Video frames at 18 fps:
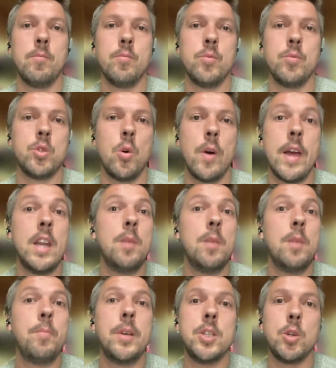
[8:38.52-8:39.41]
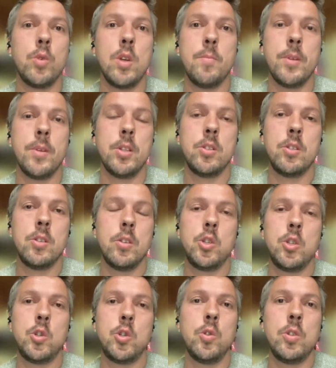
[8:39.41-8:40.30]
So any peace agreement
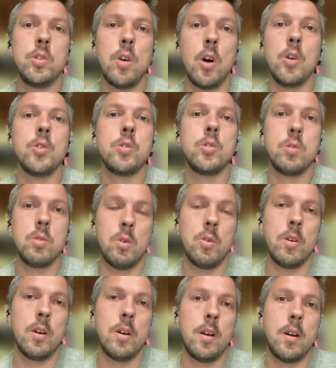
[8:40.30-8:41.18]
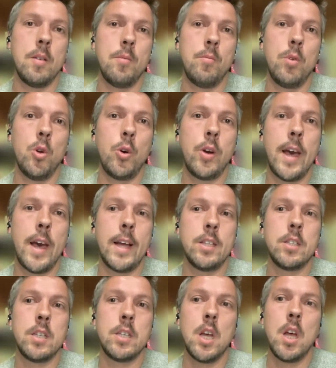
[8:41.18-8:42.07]
should also look at